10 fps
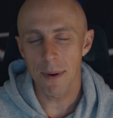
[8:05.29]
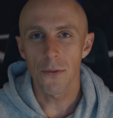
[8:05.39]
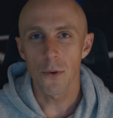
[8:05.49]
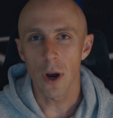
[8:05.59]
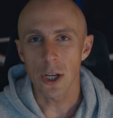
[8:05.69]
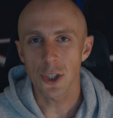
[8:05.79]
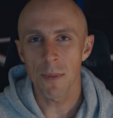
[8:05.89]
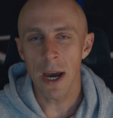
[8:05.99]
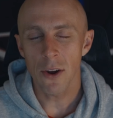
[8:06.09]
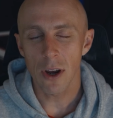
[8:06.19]
If you are a
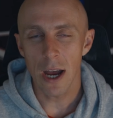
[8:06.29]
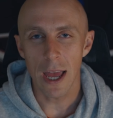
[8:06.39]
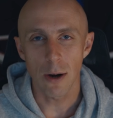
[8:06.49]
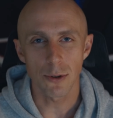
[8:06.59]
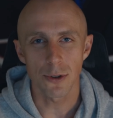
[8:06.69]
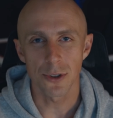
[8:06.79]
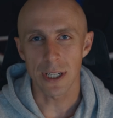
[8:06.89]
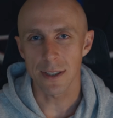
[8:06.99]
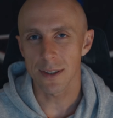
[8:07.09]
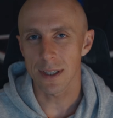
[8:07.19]
Shimano guy, I would
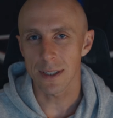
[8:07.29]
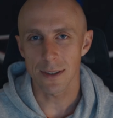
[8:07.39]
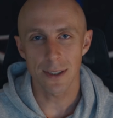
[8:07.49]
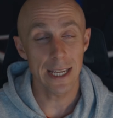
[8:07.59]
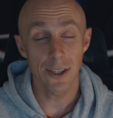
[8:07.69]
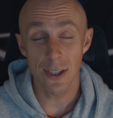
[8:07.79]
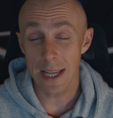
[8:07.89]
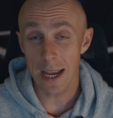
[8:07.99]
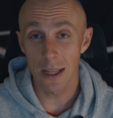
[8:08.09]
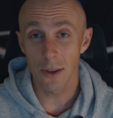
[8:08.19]
suggest stage
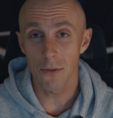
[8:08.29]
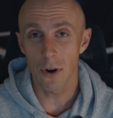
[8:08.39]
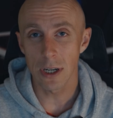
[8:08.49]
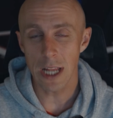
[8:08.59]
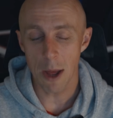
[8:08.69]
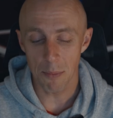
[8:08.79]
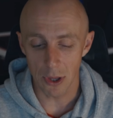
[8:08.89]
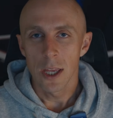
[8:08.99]
cycling, for example.